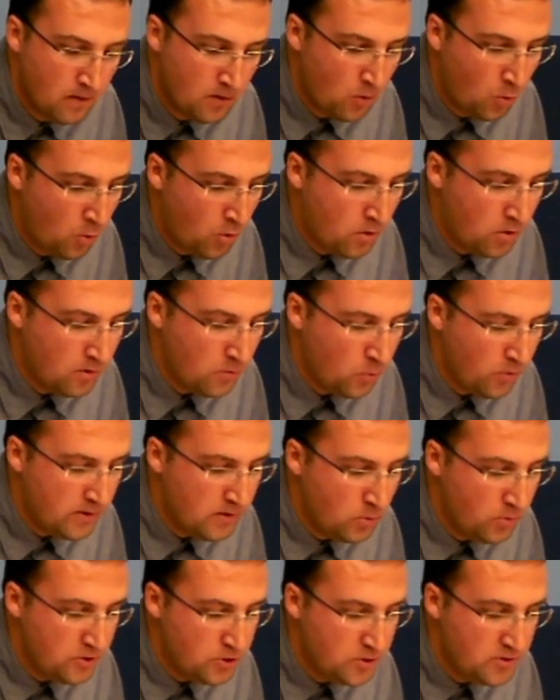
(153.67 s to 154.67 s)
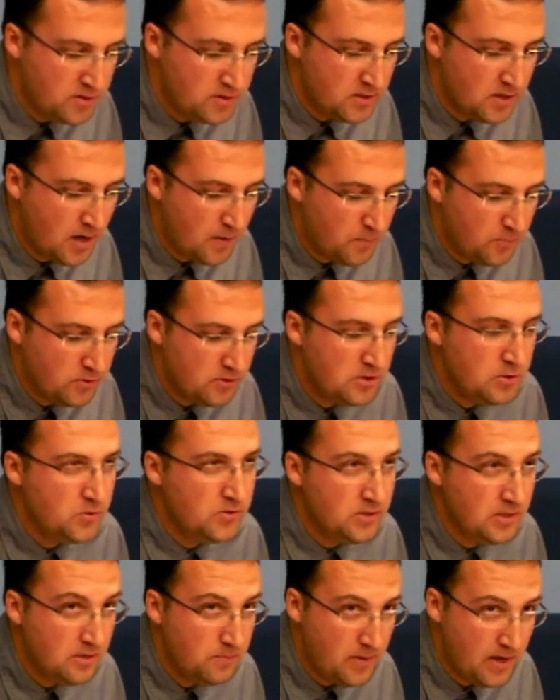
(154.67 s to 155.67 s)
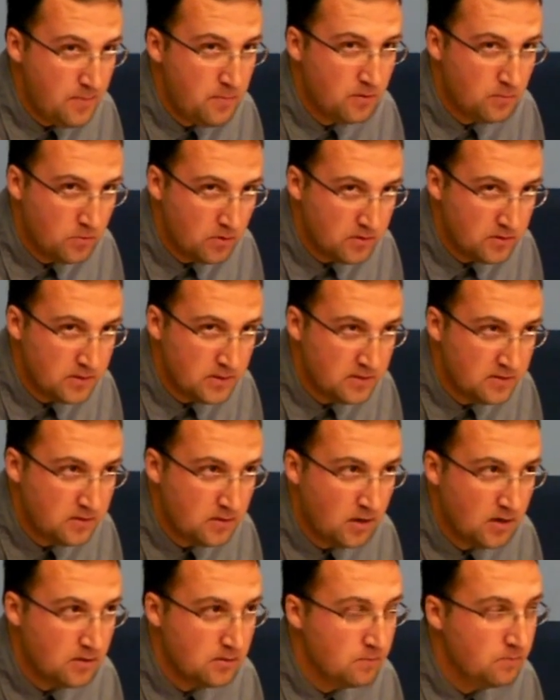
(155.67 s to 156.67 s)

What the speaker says: Or whether we should stop producing paper books and start